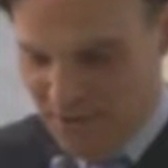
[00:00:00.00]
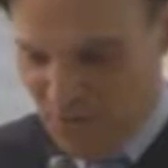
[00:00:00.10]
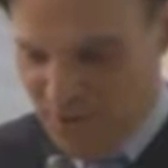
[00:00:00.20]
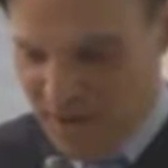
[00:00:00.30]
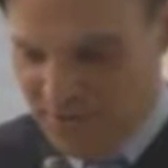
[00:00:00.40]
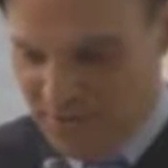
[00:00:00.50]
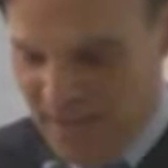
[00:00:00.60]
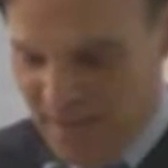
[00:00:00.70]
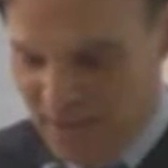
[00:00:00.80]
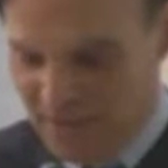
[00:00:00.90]
courthouse
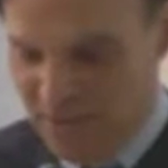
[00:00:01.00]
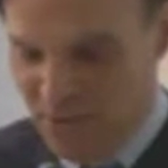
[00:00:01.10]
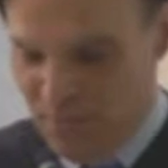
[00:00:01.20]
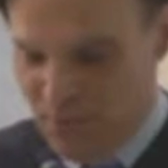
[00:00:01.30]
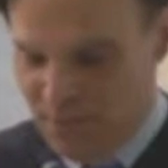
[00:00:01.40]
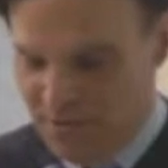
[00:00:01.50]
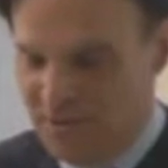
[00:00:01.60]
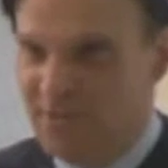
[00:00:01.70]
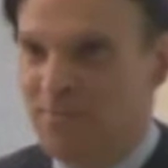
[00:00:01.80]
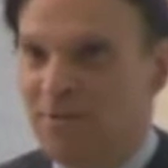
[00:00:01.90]
naming ceremony
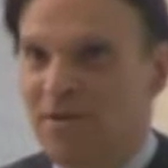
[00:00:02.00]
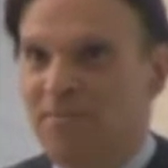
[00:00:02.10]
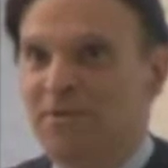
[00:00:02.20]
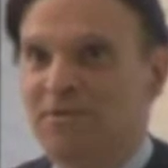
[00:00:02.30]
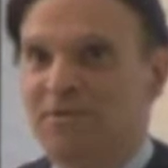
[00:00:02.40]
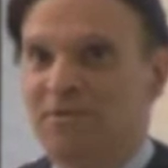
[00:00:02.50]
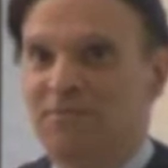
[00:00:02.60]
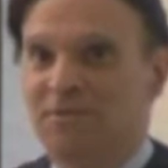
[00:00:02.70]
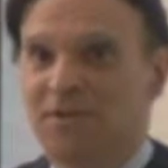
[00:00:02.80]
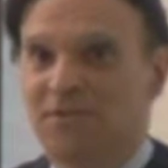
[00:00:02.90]
since becoming
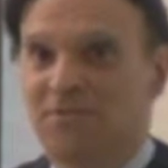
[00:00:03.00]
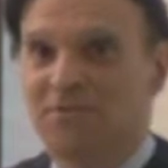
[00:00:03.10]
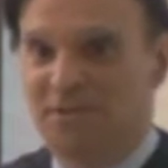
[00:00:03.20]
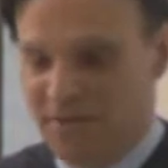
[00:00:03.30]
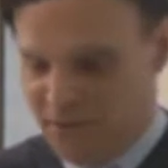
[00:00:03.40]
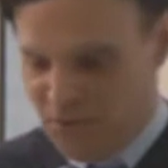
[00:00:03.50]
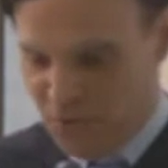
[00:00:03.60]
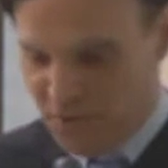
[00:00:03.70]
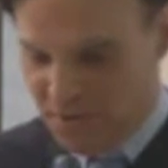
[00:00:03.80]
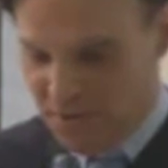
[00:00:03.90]
Chief Judge of the Second
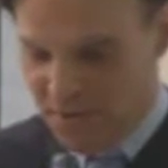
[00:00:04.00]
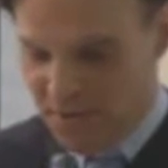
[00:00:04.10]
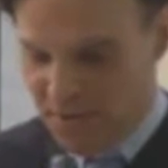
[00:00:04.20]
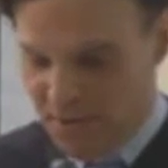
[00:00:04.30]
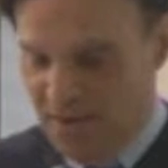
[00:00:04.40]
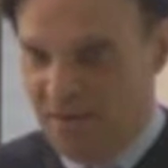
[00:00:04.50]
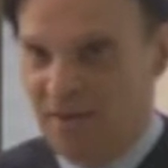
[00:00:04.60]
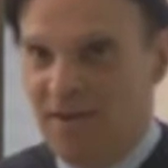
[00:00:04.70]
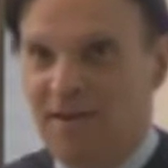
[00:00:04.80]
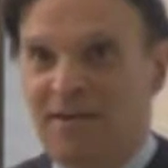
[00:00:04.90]
Circuit,
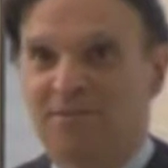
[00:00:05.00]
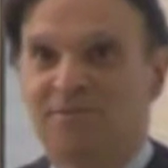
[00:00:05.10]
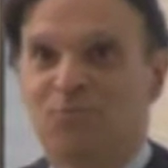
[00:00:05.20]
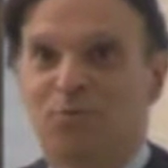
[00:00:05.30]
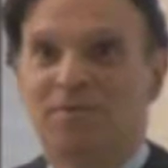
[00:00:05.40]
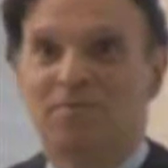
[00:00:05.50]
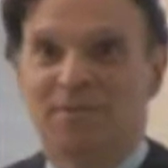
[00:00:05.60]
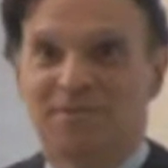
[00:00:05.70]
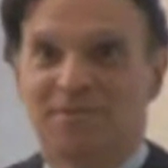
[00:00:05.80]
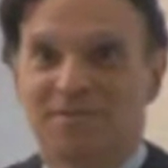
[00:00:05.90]
and I just wouldn't
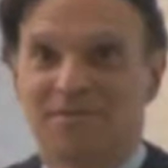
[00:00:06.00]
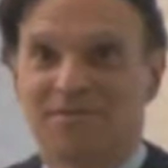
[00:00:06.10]
miss it.